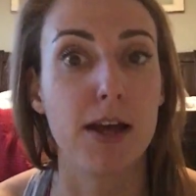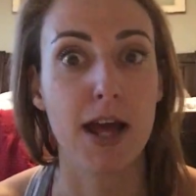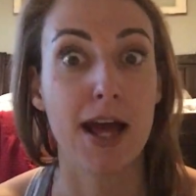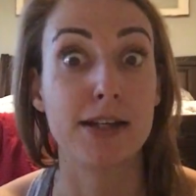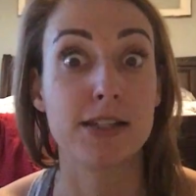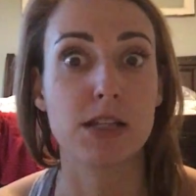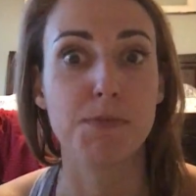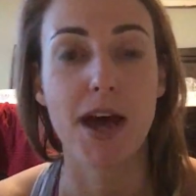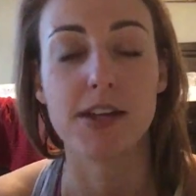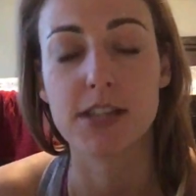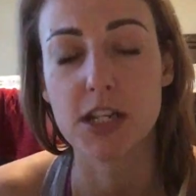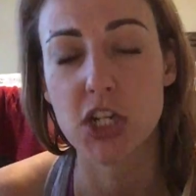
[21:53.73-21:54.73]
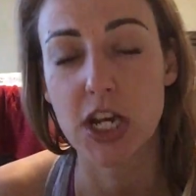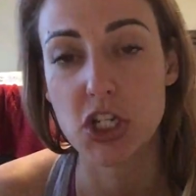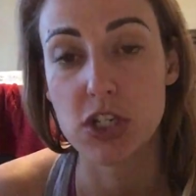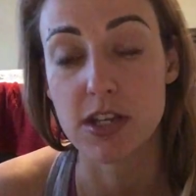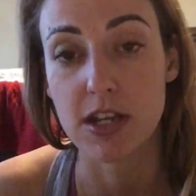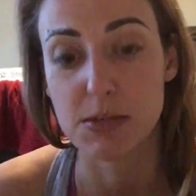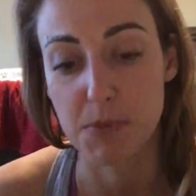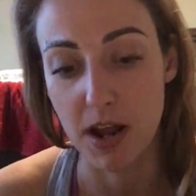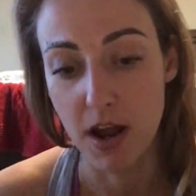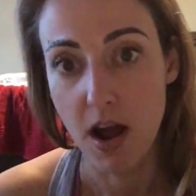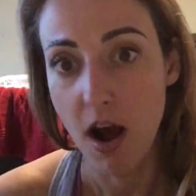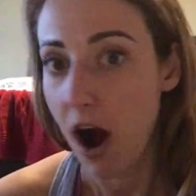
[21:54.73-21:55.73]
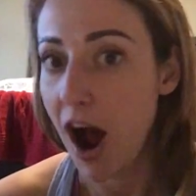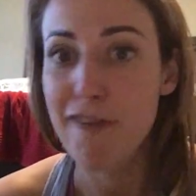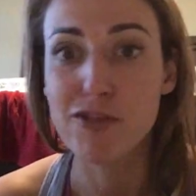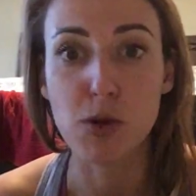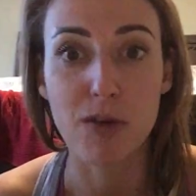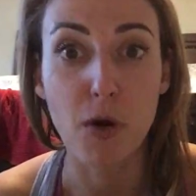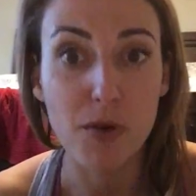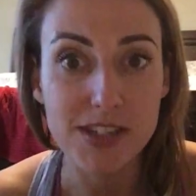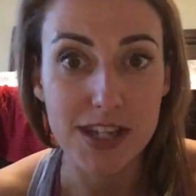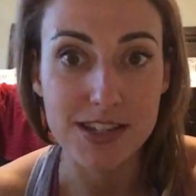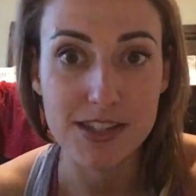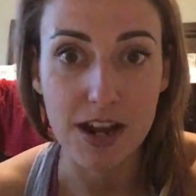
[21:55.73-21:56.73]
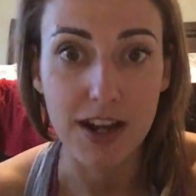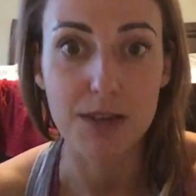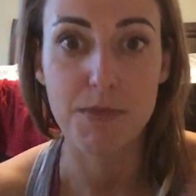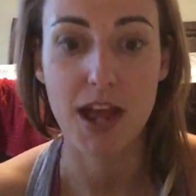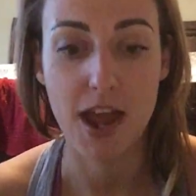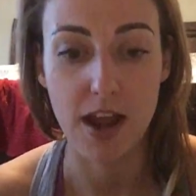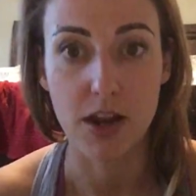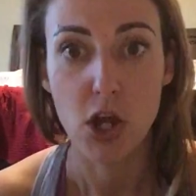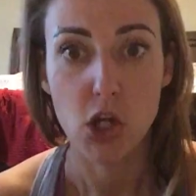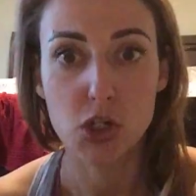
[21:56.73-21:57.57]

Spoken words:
Access Pass, that changes things. But I've always that stuck in my head.